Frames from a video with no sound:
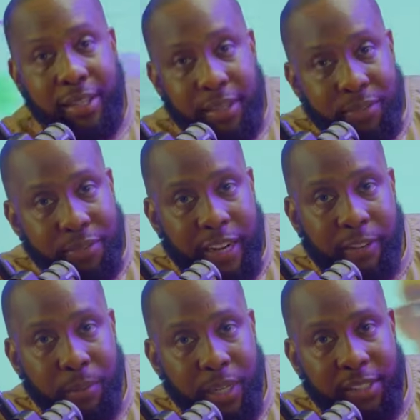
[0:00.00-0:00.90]
lift five
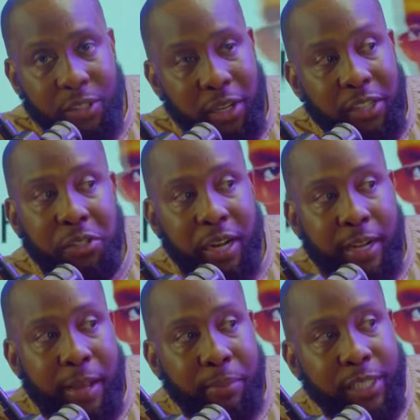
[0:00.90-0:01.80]
plates. Okay, so that,
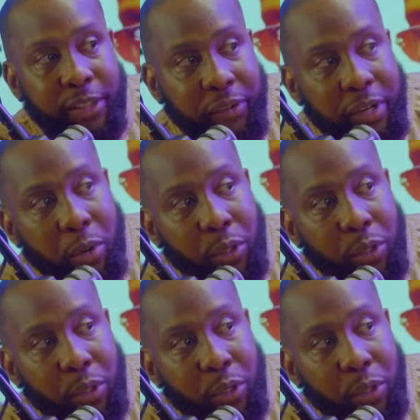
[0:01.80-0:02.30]
that means three on